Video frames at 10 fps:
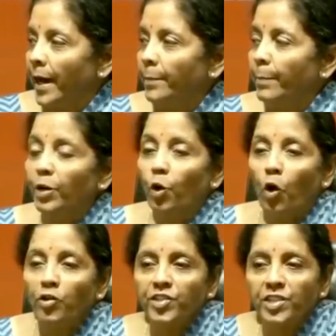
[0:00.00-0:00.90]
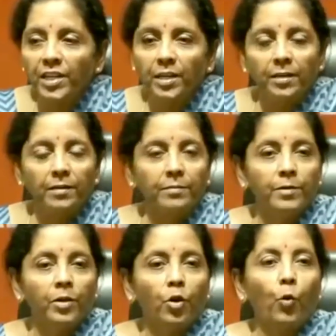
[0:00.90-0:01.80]
and because
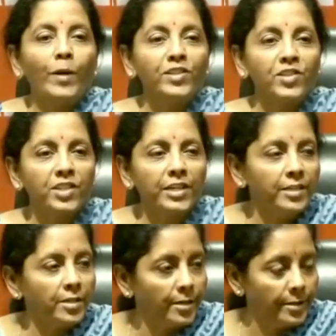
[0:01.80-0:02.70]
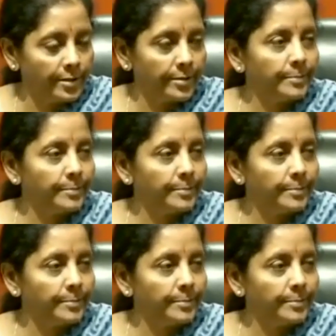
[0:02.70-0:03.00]
he questioned her